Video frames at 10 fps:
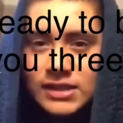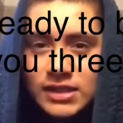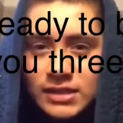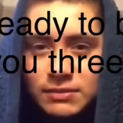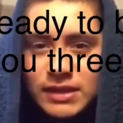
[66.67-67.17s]
to
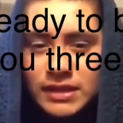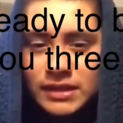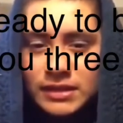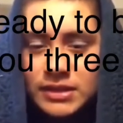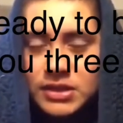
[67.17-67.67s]

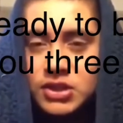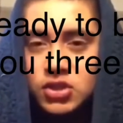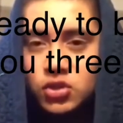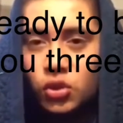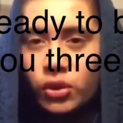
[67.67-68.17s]
be
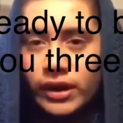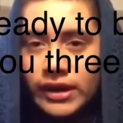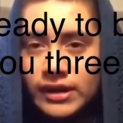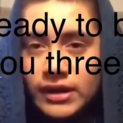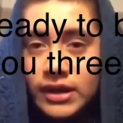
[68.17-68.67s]

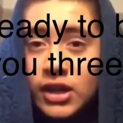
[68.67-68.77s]
destroyed,